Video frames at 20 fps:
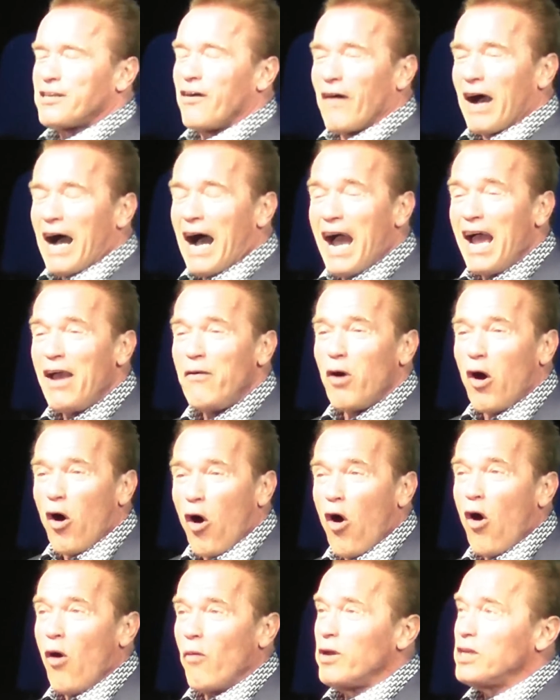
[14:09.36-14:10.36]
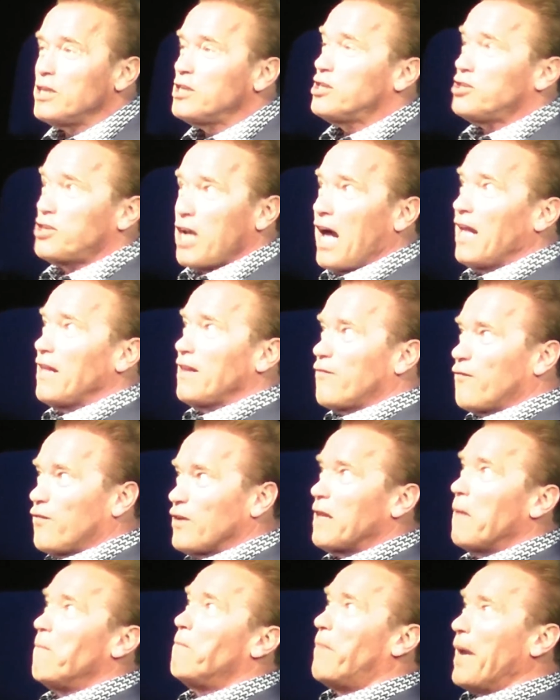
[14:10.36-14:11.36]
So I always shout
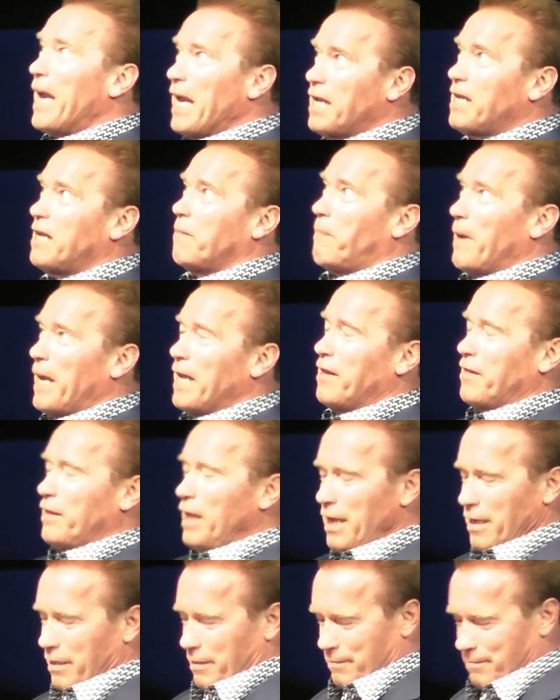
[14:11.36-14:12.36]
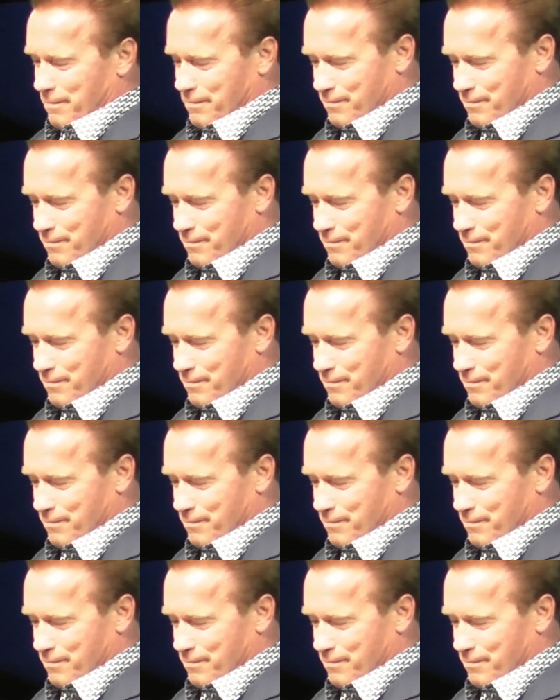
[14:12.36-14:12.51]
for the big thing.